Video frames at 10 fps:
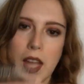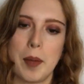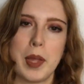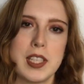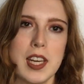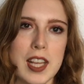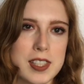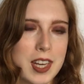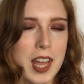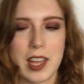I'm like, today's
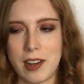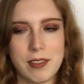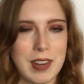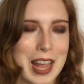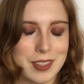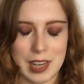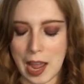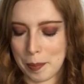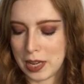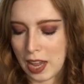the day, and it hasn't
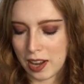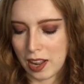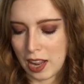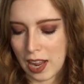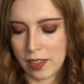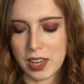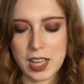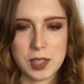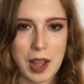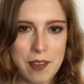happened yet. And then I
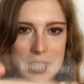do have a